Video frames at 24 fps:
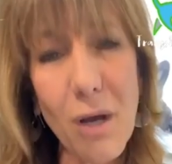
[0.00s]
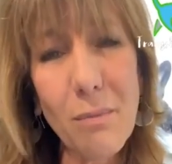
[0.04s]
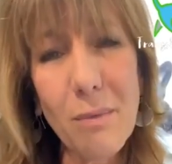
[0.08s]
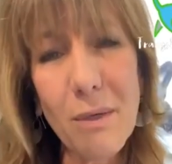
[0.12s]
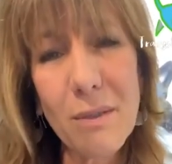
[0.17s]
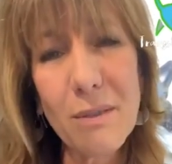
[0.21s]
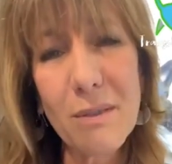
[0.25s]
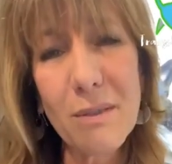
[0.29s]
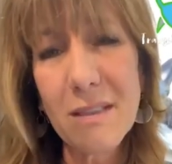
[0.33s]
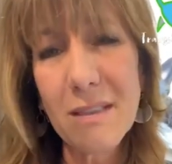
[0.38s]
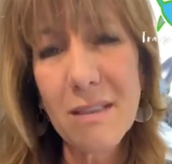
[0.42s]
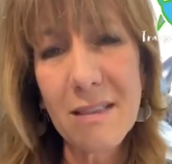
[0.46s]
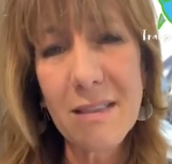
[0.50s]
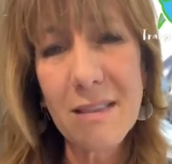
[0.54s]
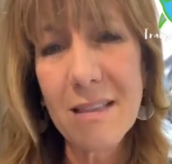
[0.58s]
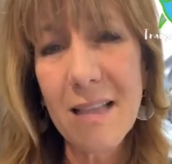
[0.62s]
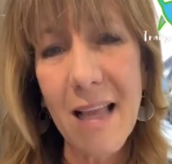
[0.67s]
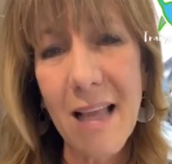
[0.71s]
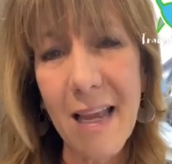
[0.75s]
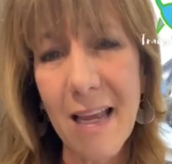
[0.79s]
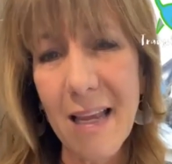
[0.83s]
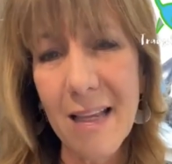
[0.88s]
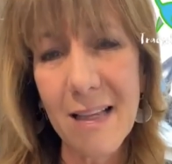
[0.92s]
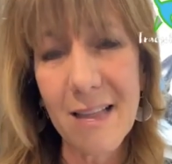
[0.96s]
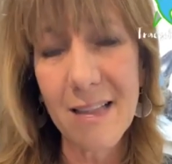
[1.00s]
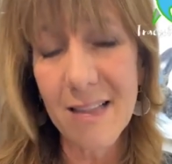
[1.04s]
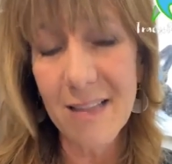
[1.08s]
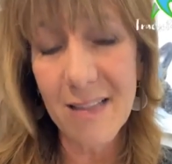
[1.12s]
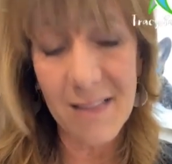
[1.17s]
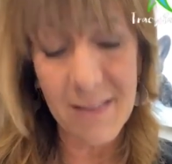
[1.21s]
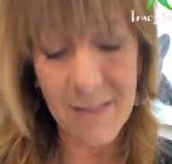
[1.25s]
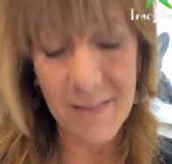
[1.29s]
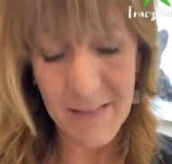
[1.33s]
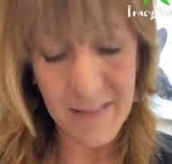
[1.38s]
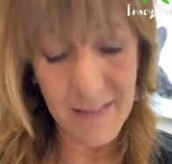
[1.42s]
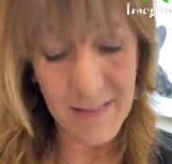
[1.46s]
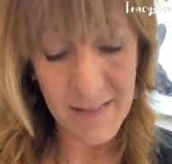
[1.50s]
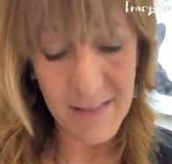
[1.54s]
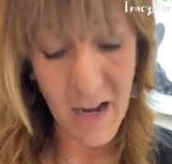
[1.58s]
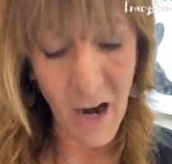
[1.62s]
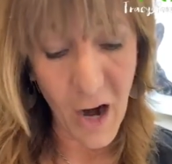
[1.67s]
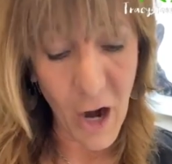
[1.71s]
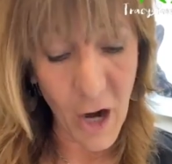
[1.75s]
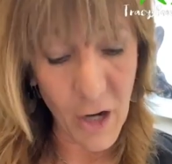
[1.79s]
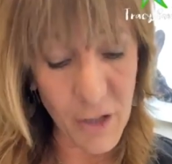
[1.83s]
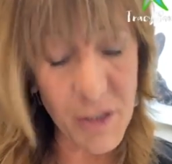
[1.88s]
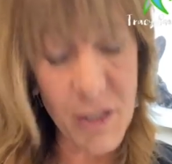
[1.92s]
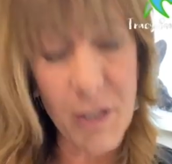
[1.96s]
almost like
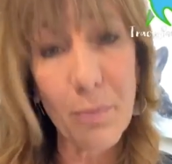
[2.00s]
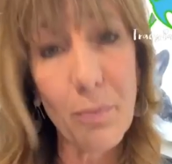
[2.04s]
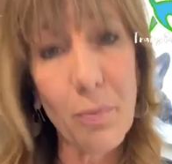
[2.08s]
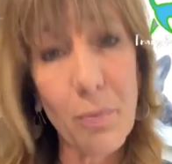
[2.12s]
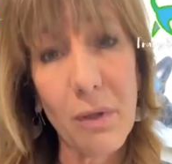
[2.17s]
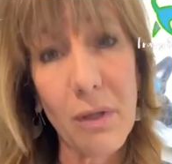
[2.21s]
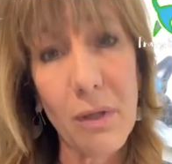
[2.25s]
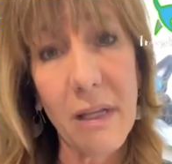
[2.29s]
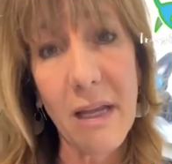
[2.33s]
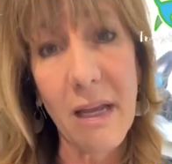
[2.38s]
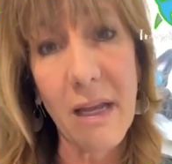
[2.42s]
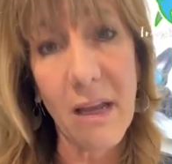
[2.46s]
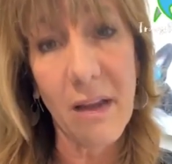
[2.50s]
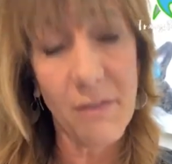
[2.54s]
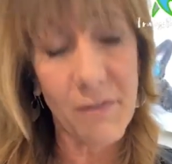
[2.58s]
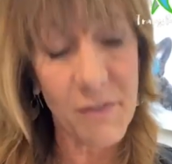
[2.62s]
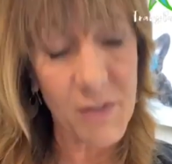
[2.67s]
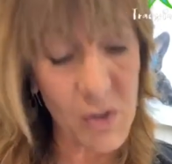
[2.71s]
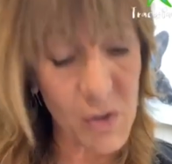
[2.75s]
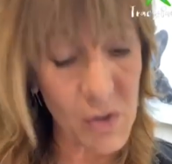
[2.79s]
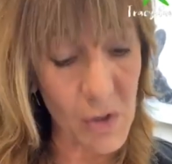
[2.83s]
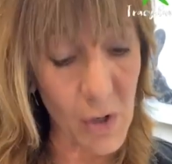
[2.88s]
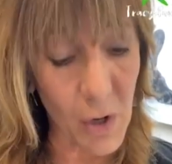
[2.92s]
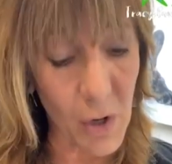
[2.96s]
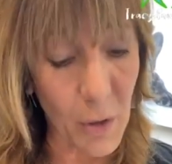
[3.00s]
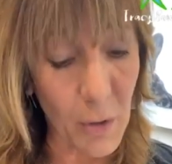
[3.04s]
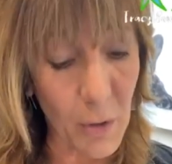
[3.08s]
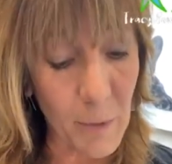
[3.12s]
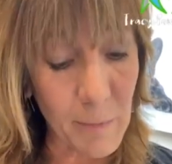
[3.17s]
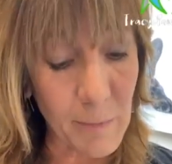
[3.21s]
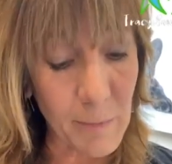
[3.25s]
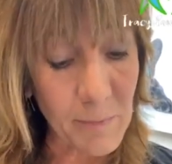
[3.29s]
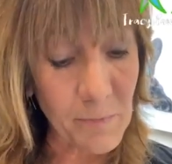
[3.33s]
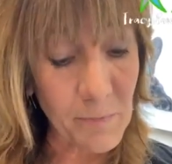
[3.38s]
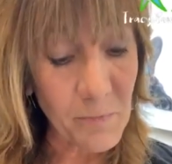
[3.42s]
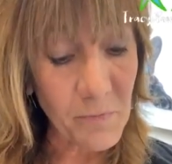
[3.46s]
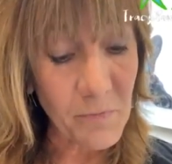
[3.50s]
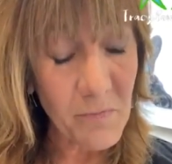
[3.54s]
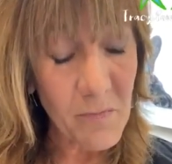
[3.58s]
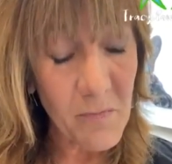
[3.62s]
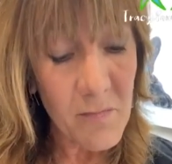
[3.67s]
hard to believe. So,